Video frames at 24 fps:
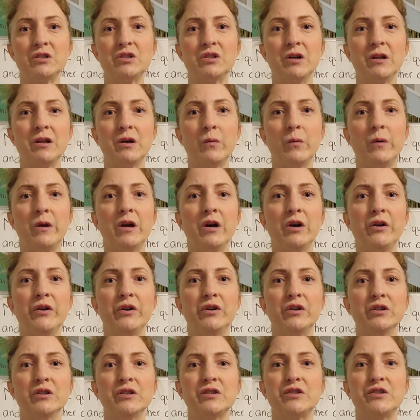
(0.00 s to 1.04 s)
sure that we
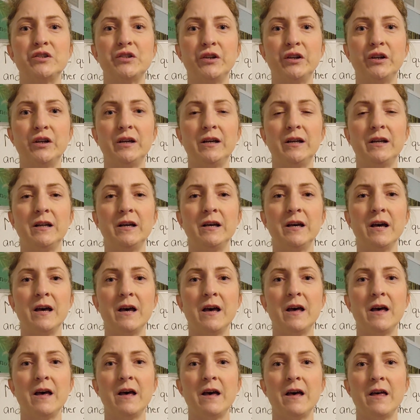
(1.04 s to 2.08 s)
understood
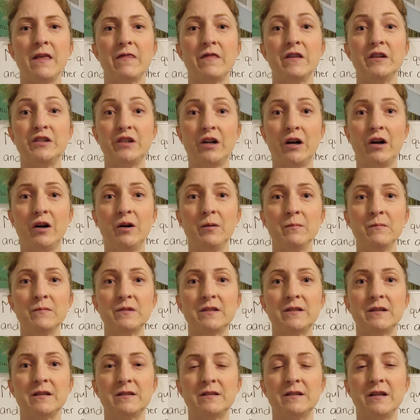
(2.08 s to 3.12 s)
the
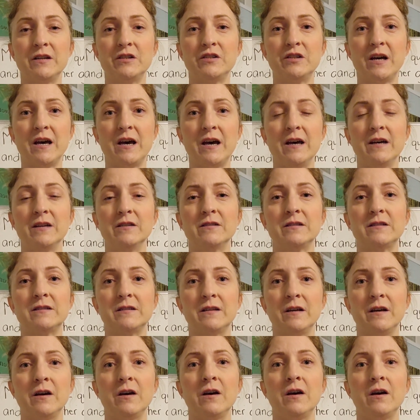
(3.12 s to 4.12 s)
terms such as